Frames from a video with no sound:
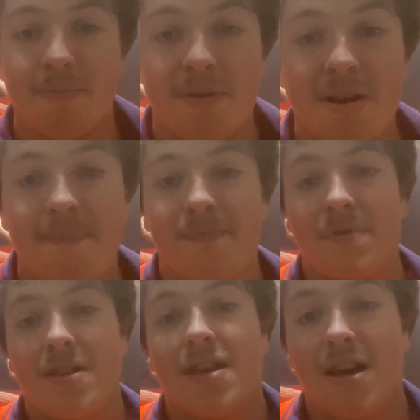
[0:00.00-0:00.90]
it up.
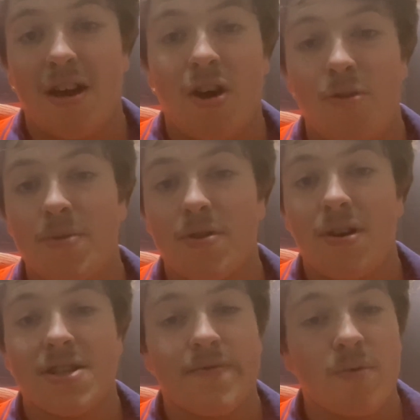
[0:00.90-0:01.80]
I hope you
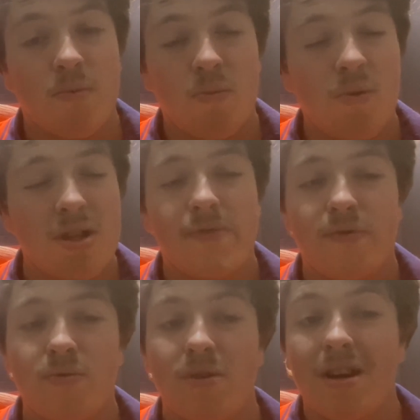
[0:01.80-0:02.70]
guys have a
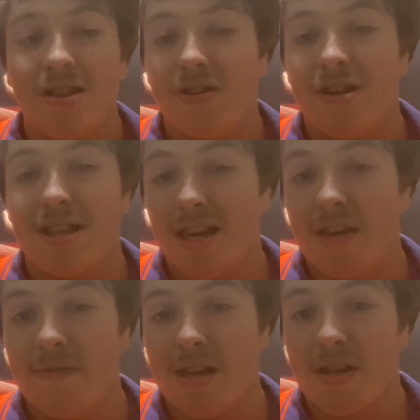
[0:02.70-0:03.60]
wonderful night,
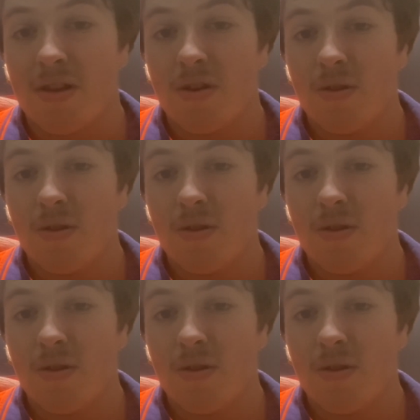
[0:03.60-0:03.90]
evening,